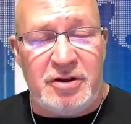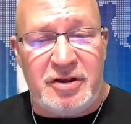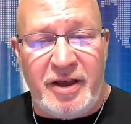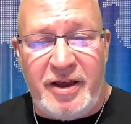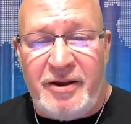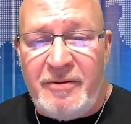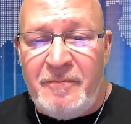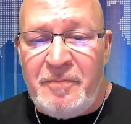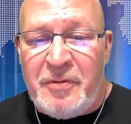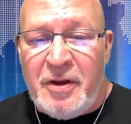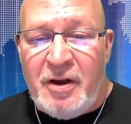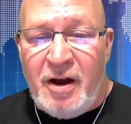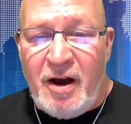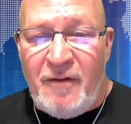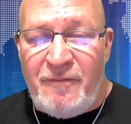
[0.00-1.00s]
They
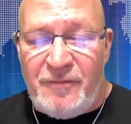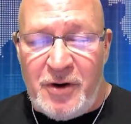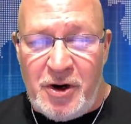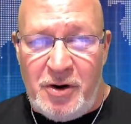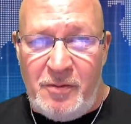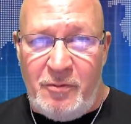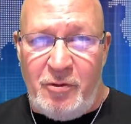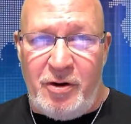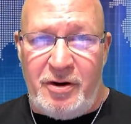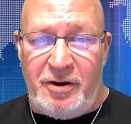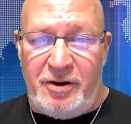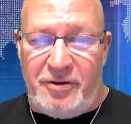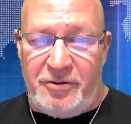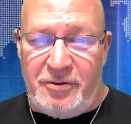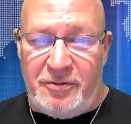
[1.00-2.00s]
affirm one
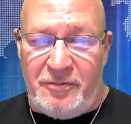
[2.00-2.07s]
another.